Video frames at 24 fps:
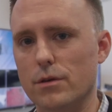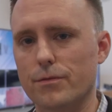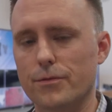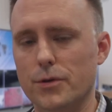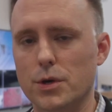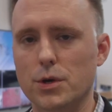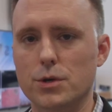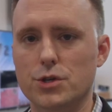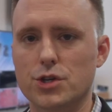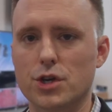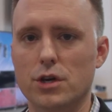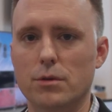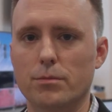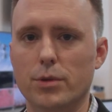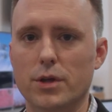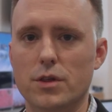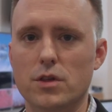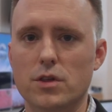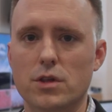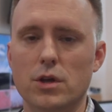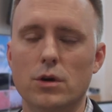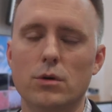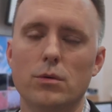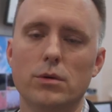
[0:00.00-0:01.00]
the future, but
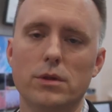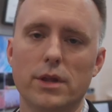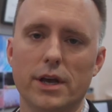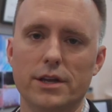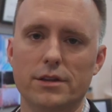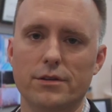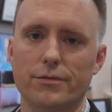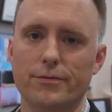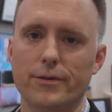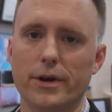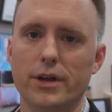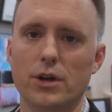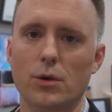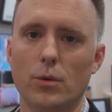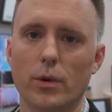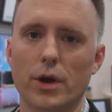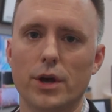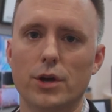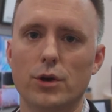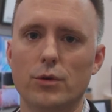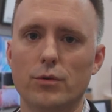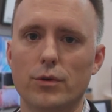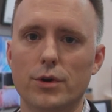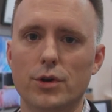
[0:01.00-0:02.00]
still would like to find a
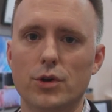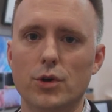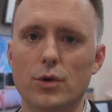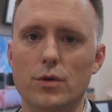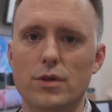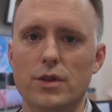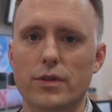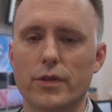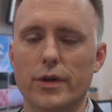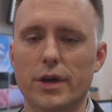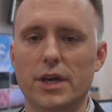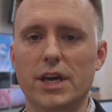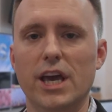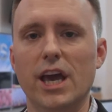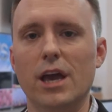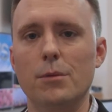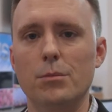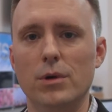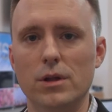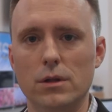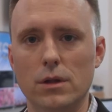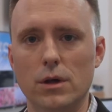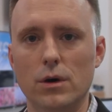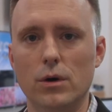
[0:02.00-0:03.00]
way to reduce the
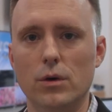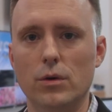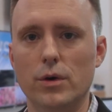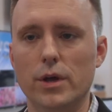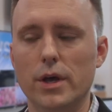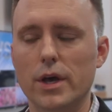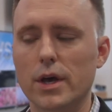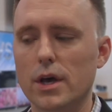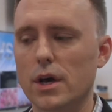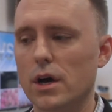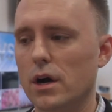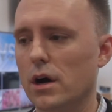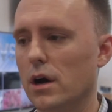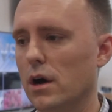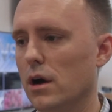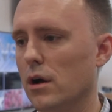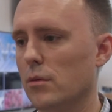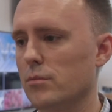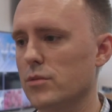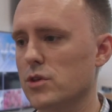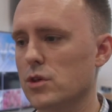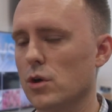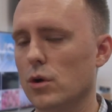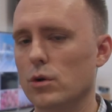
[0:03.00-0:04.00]
cable load.
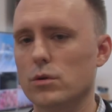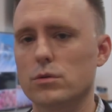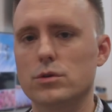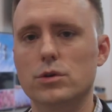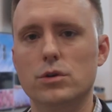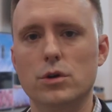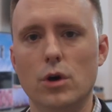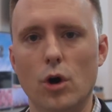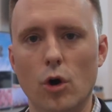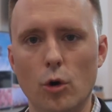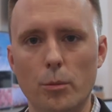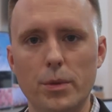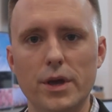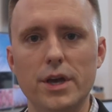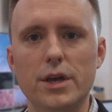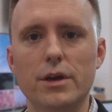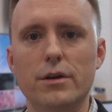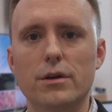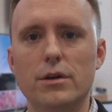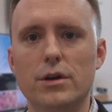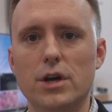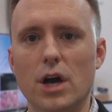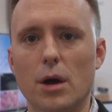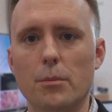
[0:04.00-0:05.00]
So
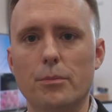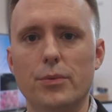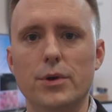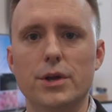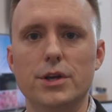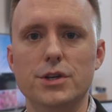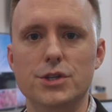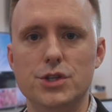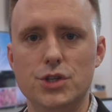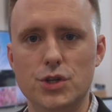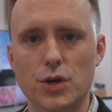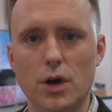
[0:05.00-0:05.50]
OB companies,